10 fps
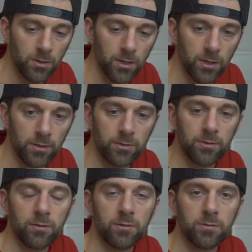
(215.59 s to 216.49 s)

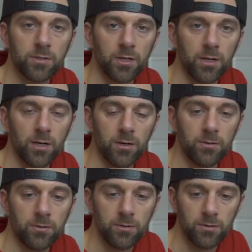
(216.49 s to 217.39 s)
Nice. Check it out.
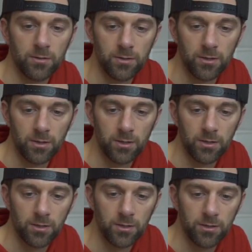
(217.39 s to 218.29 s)

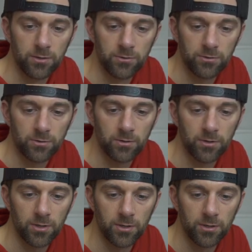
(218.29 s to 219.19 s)
Just turned
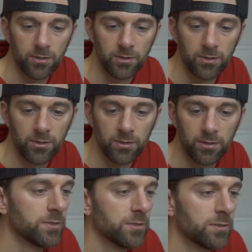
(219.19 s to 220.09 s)
on.
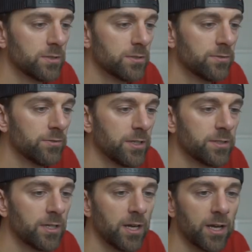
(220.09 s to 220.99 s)
It says
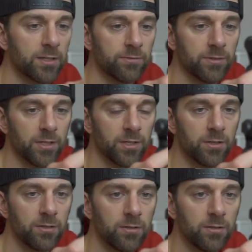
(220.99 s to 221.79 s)
device not activated.